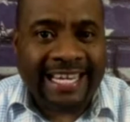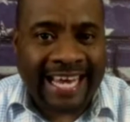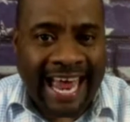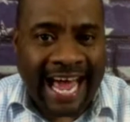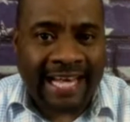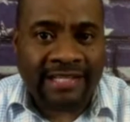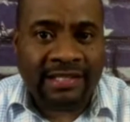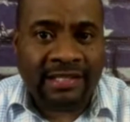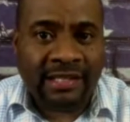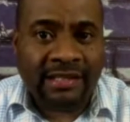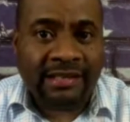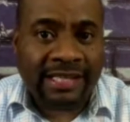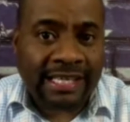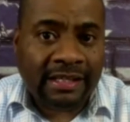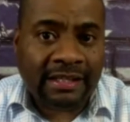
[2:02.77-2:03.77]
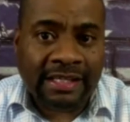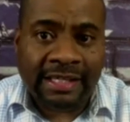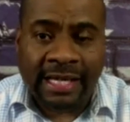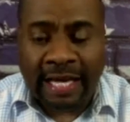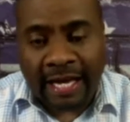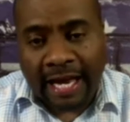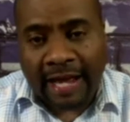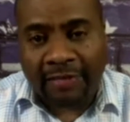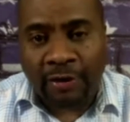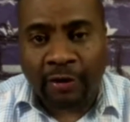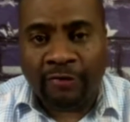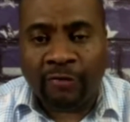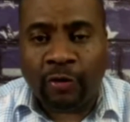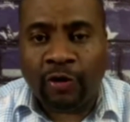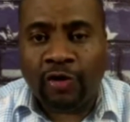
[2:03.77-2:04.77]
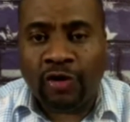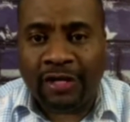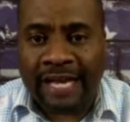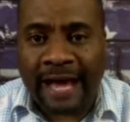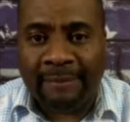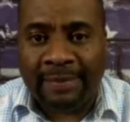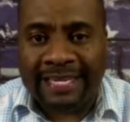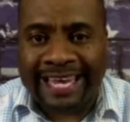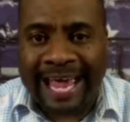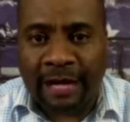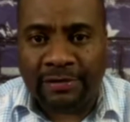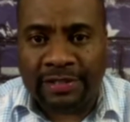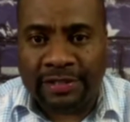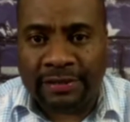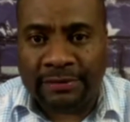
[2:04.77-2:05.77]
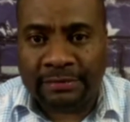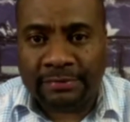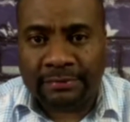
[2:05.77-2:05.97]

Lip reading: cast legally and therefore should not be counted.